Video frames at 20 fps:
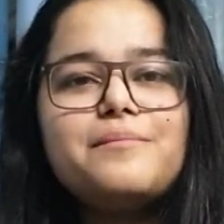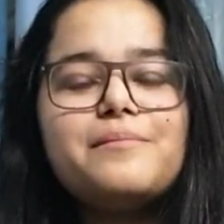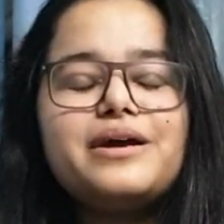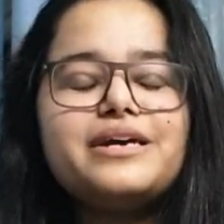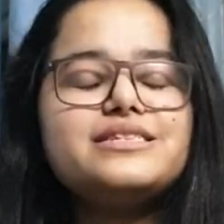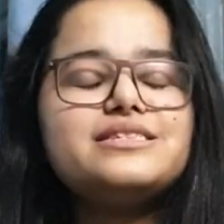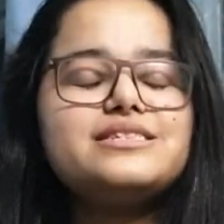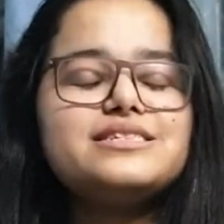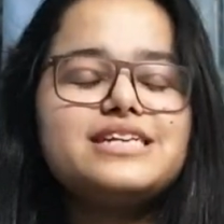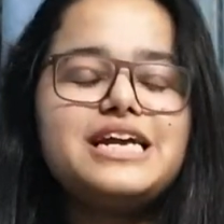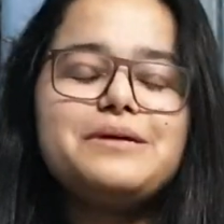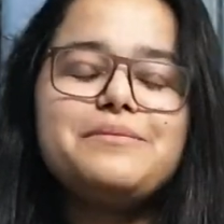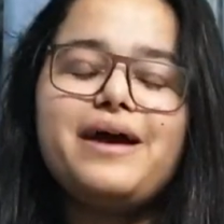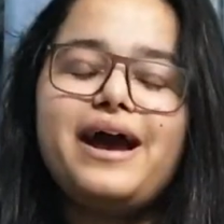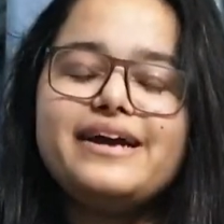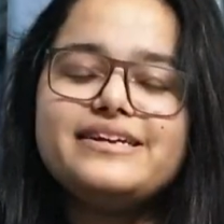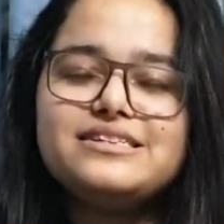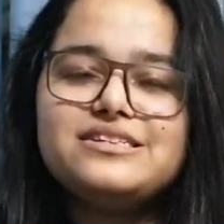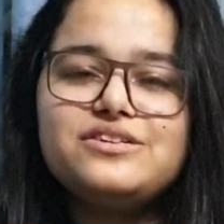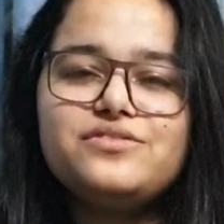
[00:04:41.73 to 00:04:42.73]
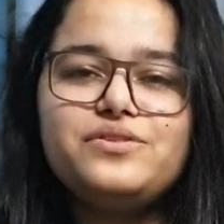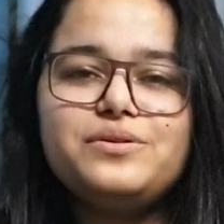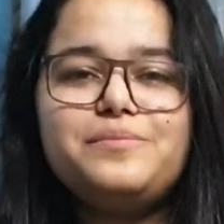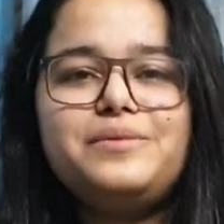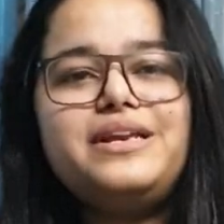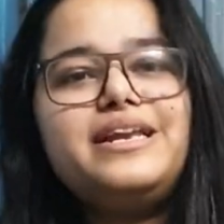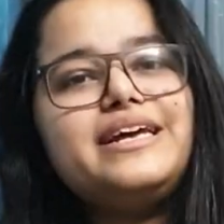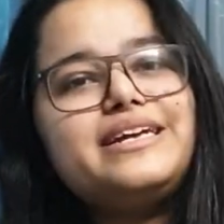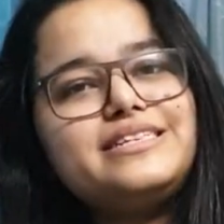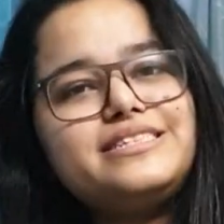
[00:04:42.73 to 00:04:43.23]
My Instagram handle will
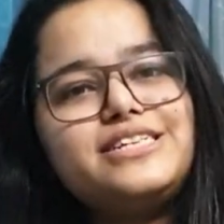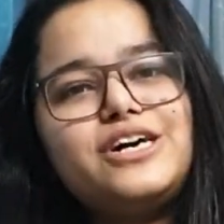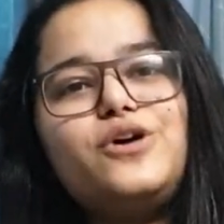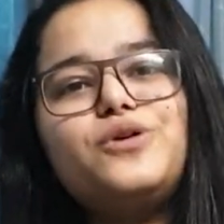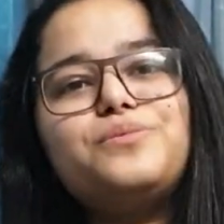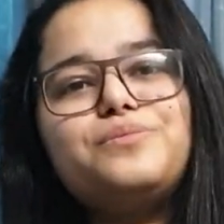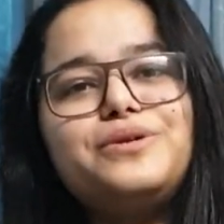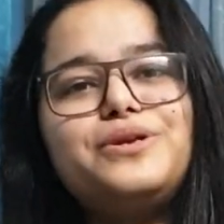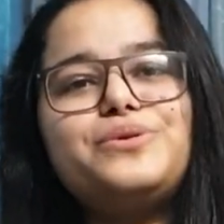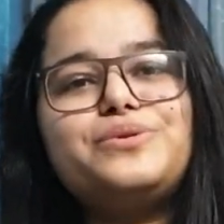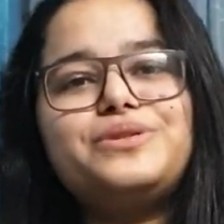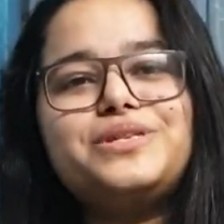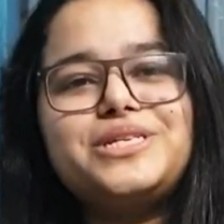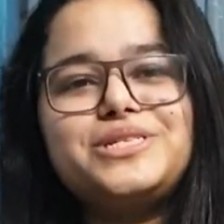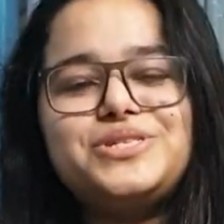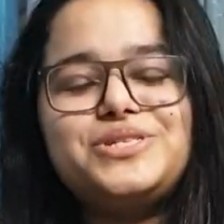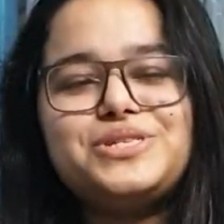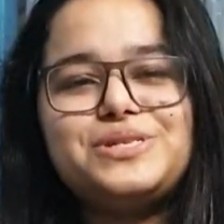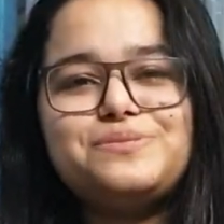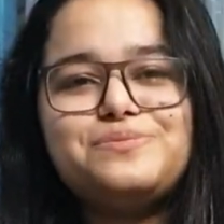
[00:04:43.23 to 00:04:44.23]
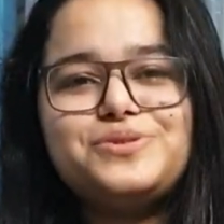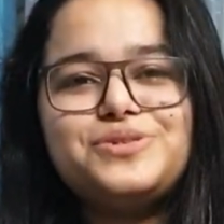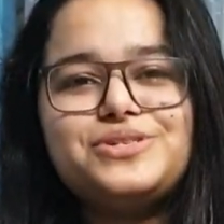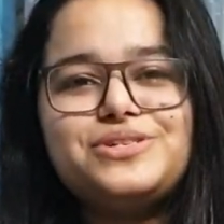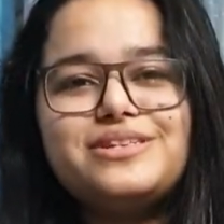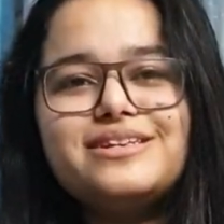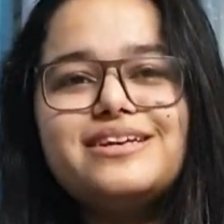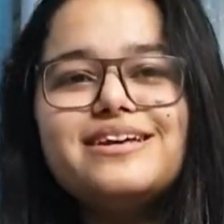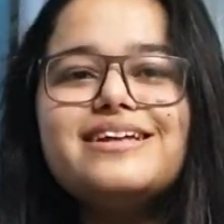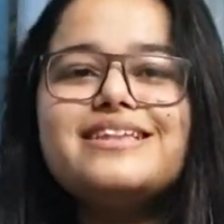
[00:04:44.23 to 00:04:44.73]
be linked down below in the
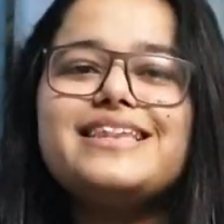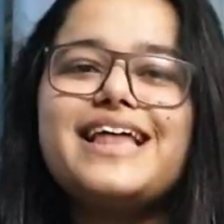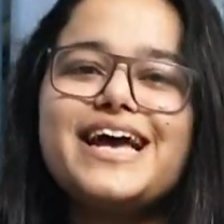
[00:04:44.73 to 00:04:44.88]
description.